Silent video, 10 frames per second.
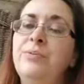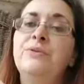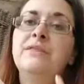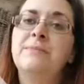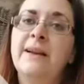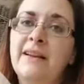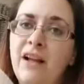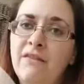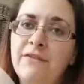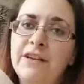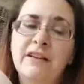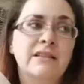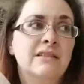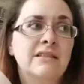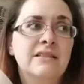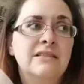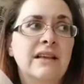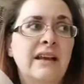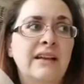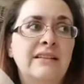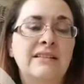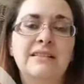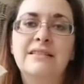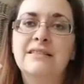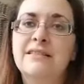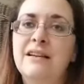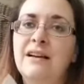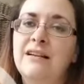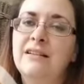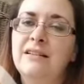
boost my confidence and uh,